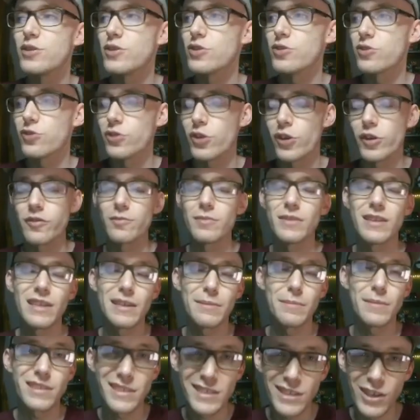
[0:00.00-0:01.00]
This is Charles from
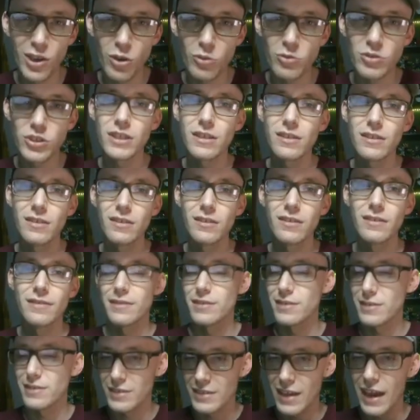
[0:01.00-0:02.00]
Team COG,
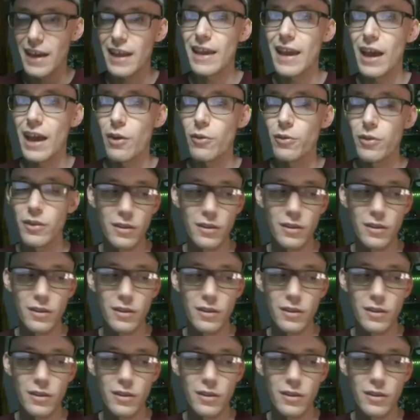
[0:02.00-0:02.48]
signing